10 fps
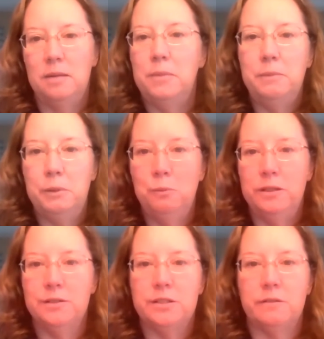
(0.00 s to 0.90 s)
and maybe
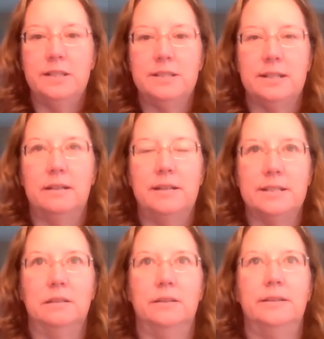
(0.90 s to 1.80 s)
what your strengths are
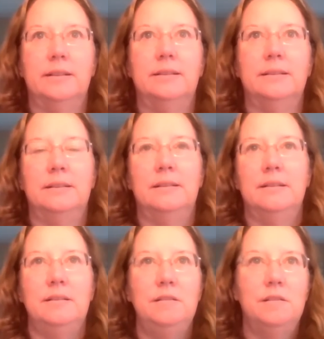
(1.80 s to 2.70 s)
as a learner
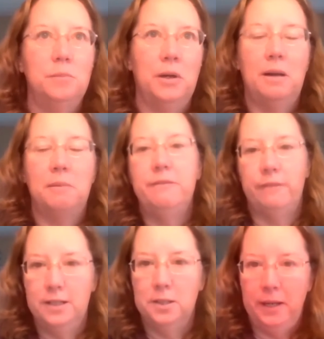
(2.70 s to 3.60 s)
you could probably
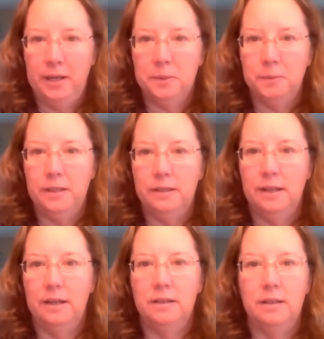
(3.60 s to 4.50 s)
find a pathway
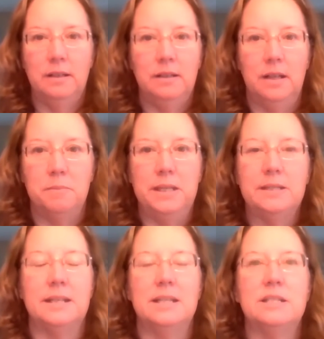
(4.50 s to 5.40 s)
that that
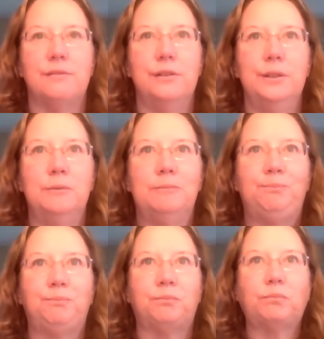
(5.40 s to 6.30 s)
makes sense for you
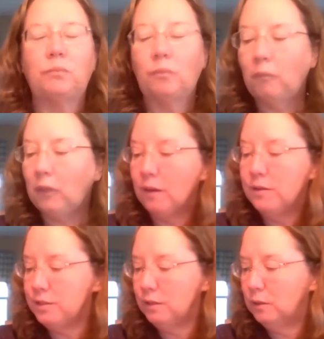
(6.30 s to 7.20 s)

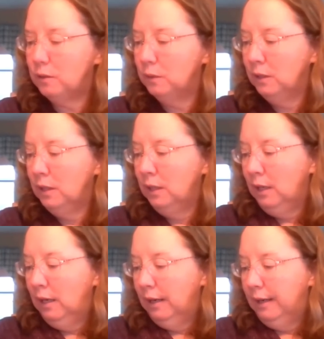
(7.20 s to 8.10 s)
so
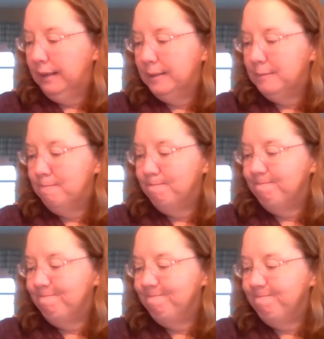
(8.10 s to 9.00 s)

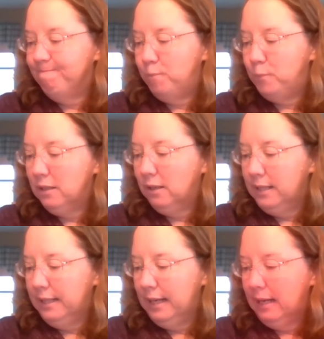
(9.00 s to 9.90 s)
um,
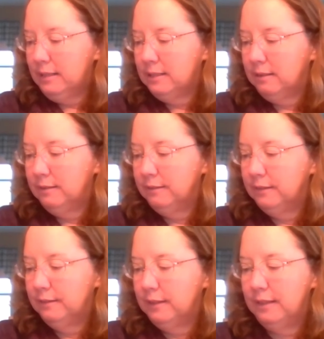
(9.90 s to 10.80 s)
beyond that
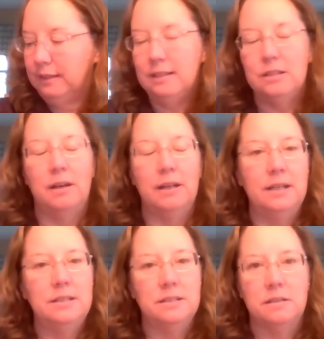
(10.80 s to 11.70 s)
I think
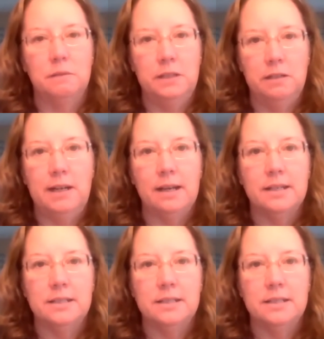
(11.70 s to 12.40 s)
talking to career and